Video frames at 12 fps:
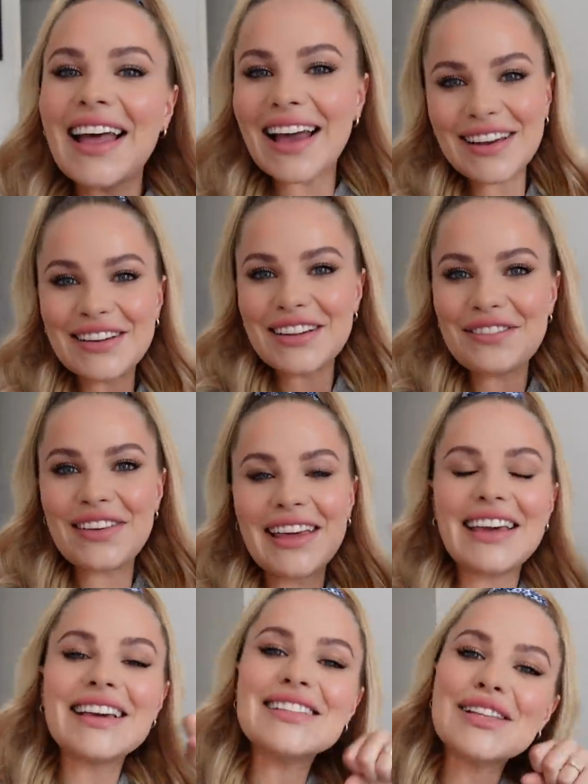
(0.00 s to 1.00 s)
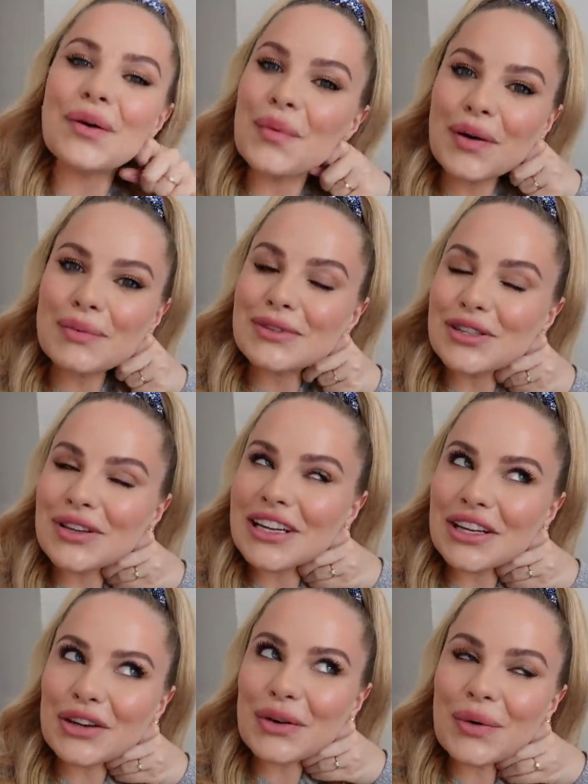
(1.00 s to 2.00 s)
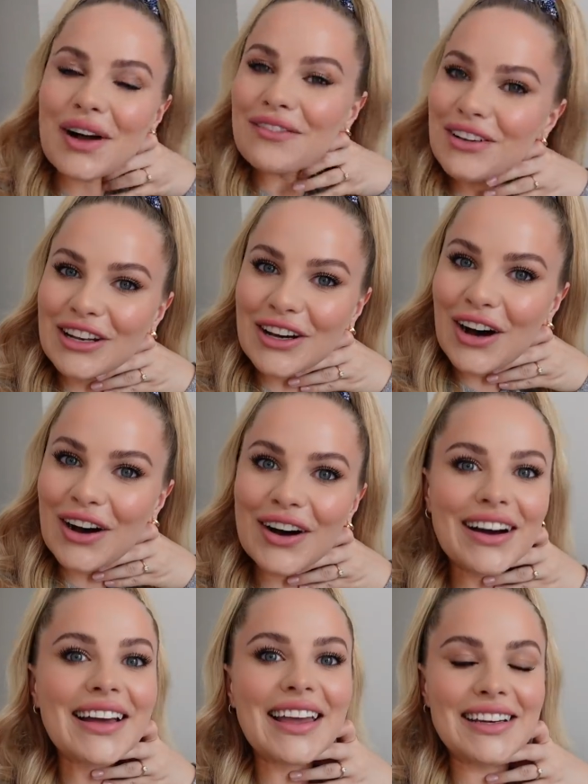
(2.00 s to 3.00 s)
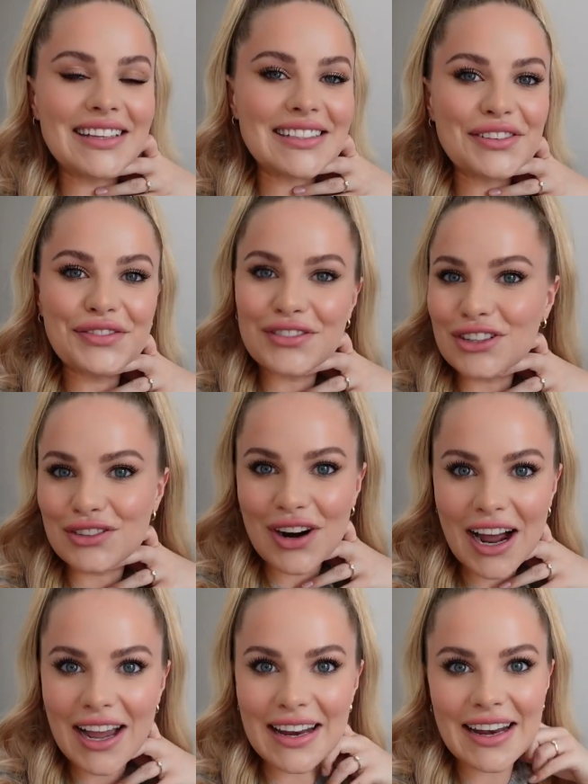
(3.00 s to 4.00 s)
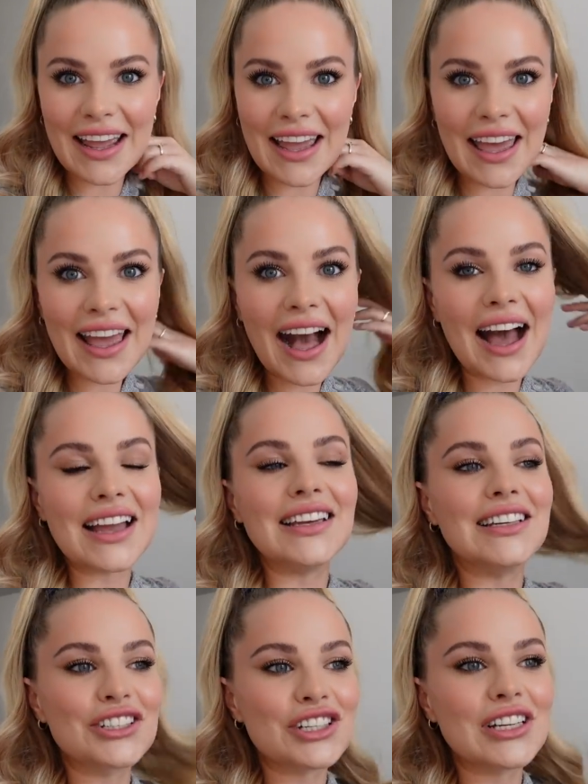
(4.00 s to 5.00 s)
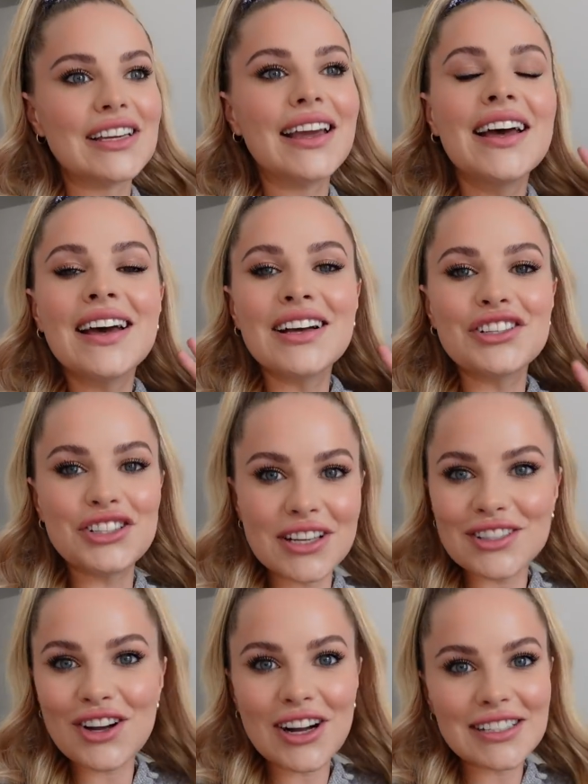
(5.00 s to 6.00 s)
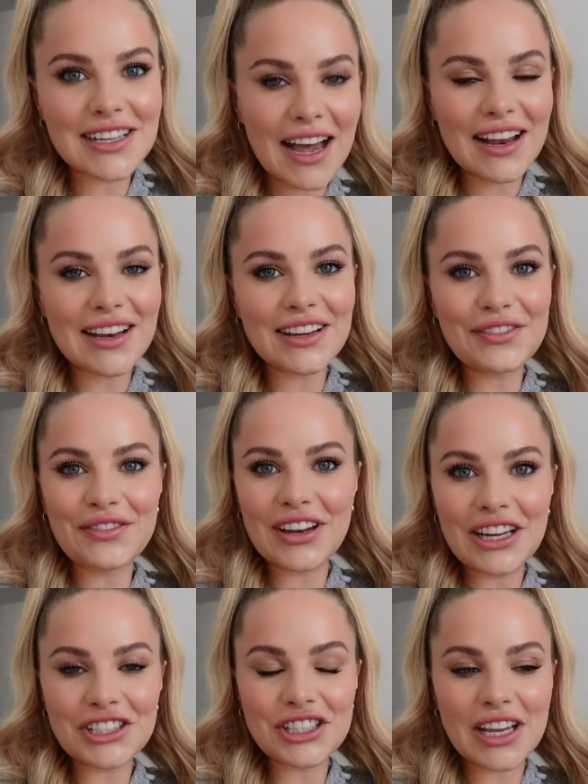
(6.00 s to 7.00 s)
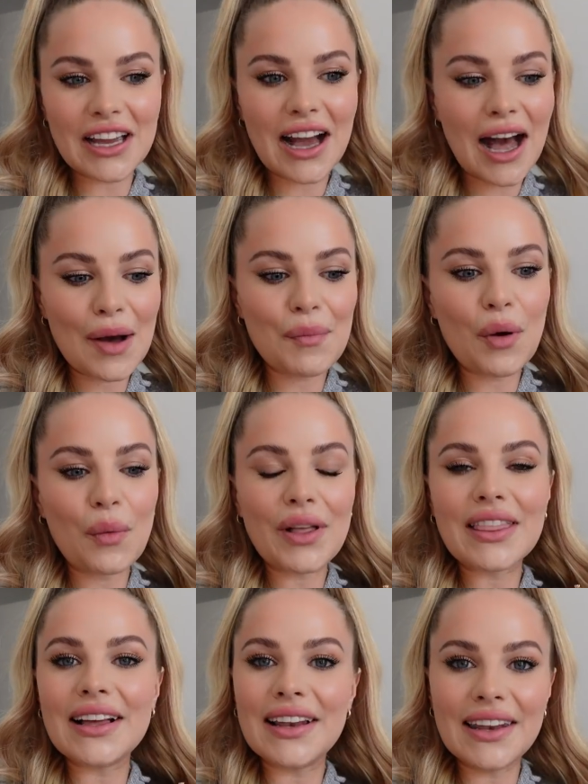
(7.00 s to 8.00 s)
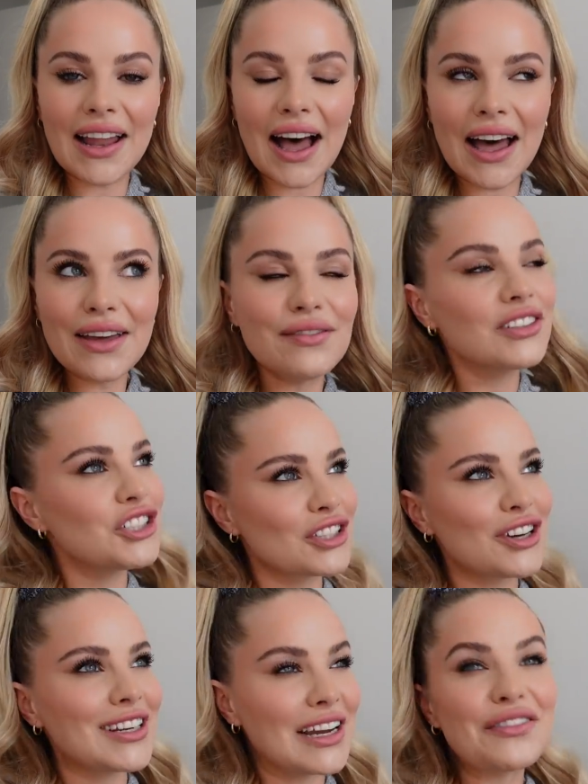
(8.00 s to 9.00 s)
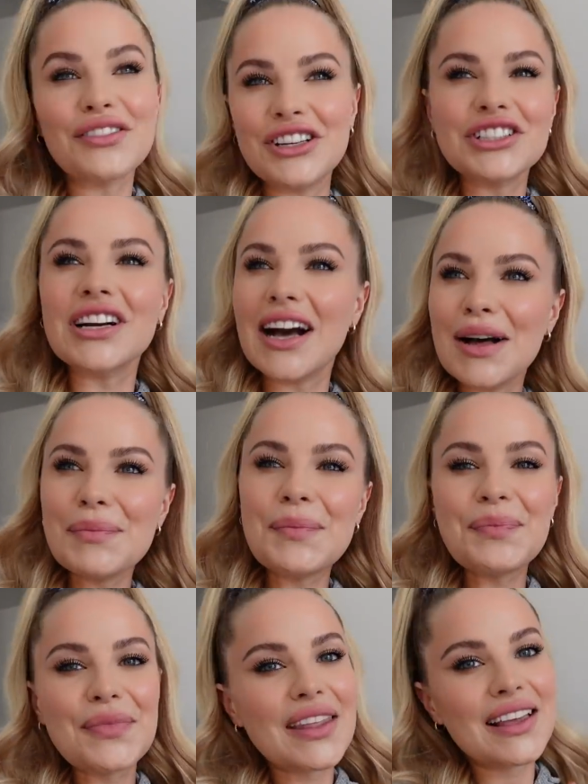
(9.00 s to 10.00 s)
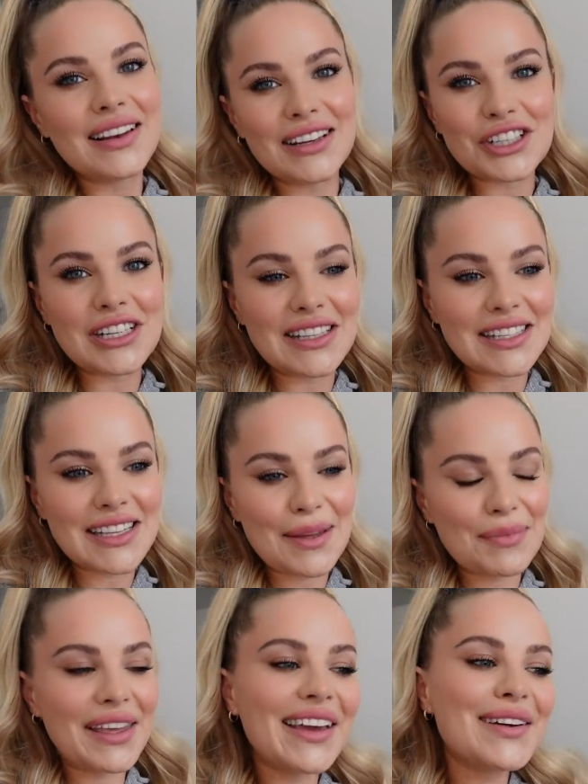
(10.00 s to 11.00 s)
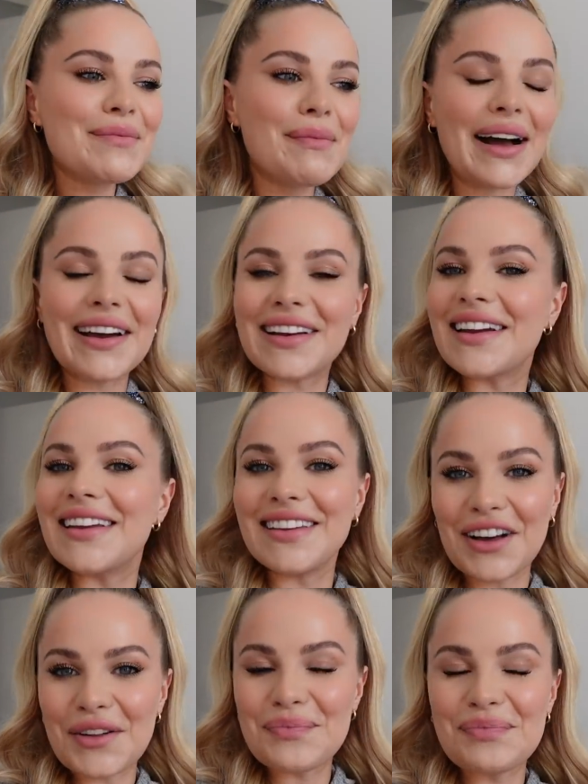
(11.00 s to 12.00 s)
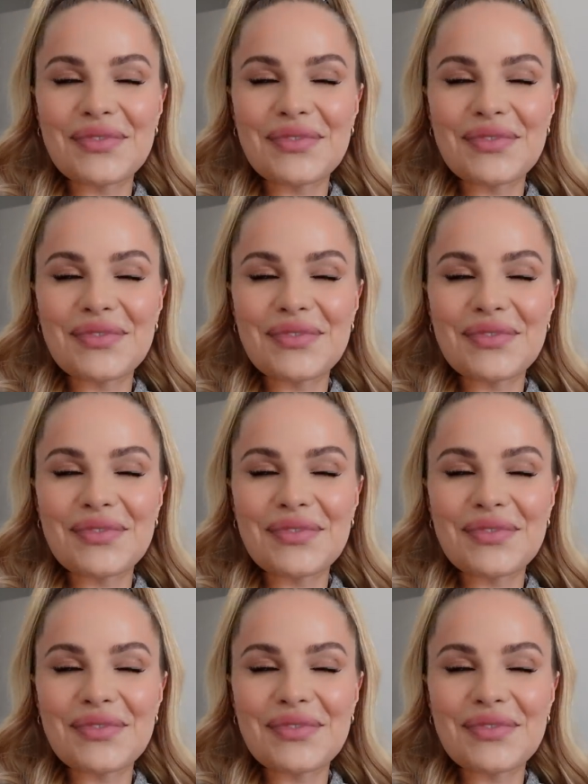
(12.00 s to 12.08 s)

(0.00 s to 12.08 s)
Hello leafies, welcome to a new vlog. It is Friday. I literally just got done finishing up with a live. Just got done finishing up. Literally the same thing, but yeah.